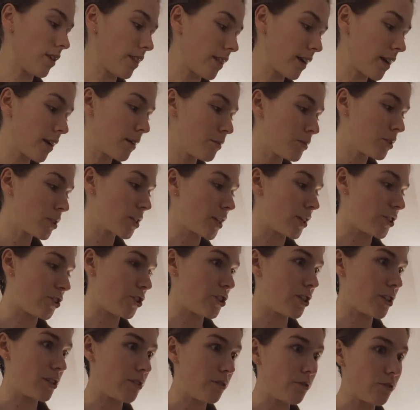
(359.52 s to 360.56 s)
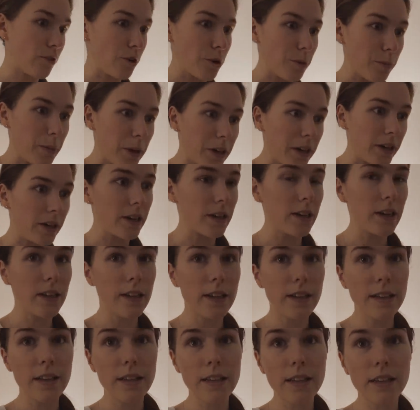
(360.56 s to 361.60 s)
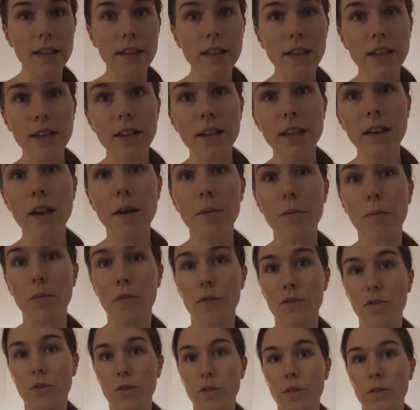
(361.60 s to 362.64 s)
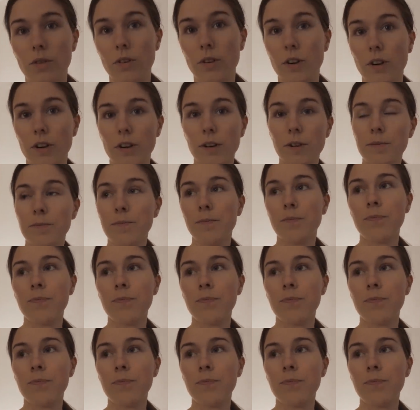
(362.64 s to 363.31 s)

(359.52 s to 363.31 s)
I think I'm just gonna chill for a bit before.